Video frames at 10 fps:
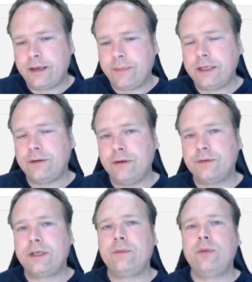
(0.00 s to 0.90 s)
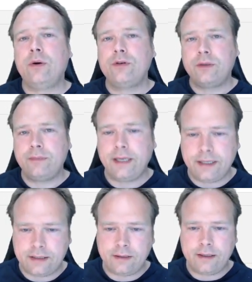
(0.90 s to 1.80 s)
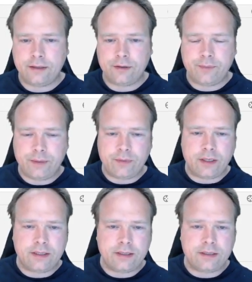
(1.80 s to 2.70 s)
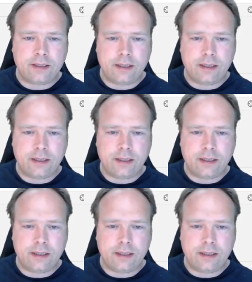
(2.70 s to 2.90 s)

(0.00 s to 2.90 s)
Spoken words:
That means you will still post some data that should be processed,